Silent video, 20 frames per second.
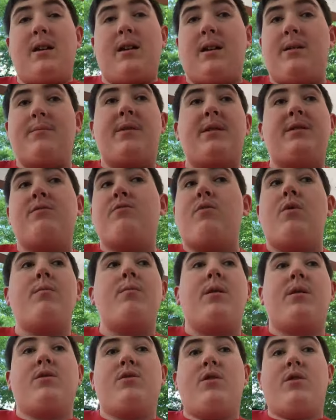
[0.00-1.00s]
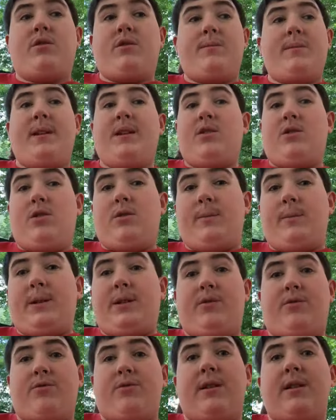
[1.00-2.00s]
Walmart and talk to me, calling me
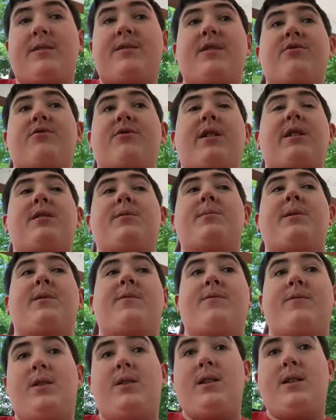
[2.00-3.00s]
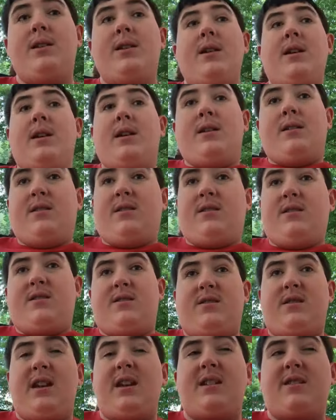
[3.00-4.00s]
crazy, trying to be funny,
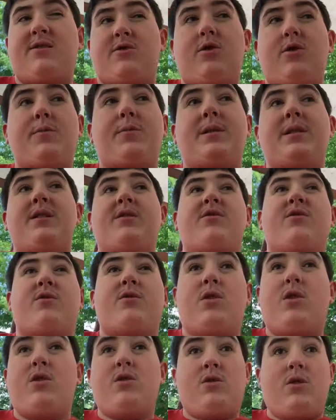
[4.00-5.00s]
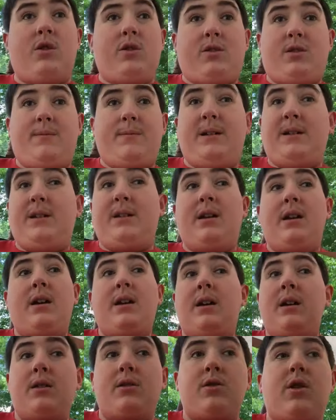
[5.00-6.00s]
saying stupidness, talking to me,
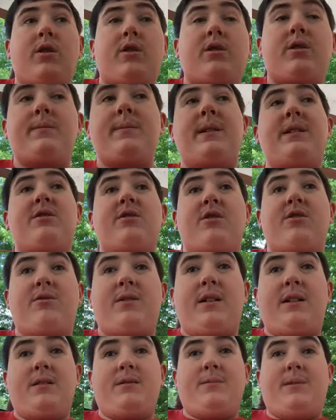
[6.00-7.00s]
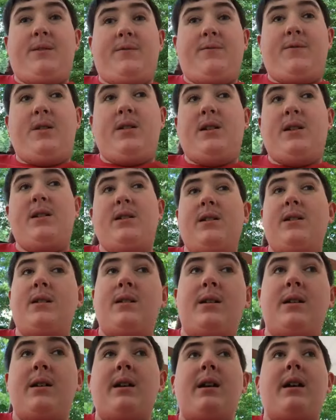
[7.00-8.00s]
just trying to be funny."
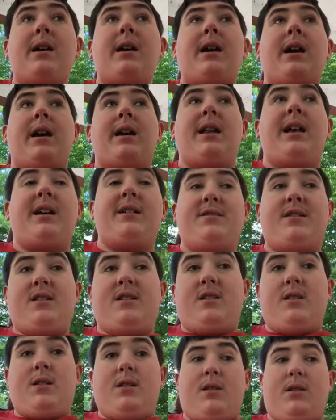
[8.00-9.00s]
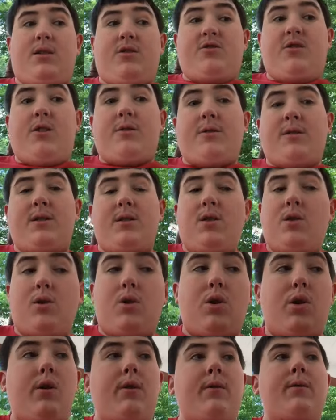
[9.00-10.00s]
And I said, "Sharon,
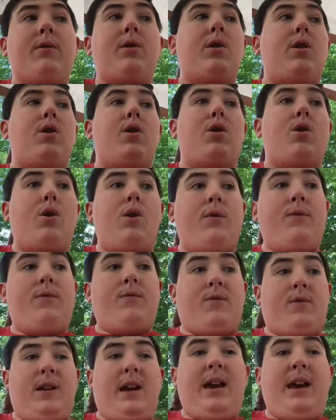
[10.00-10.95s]
over